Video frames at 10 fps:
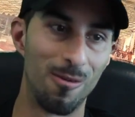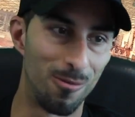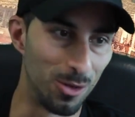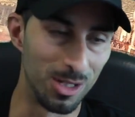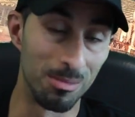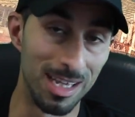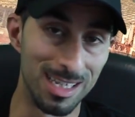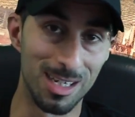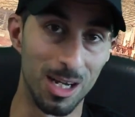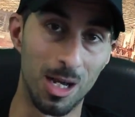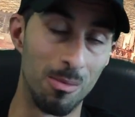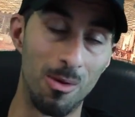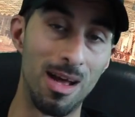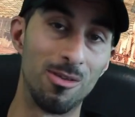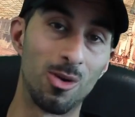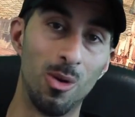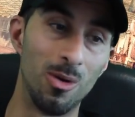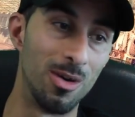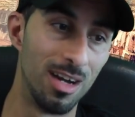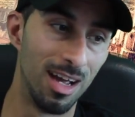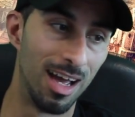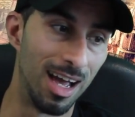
for something that's going to come around the corner.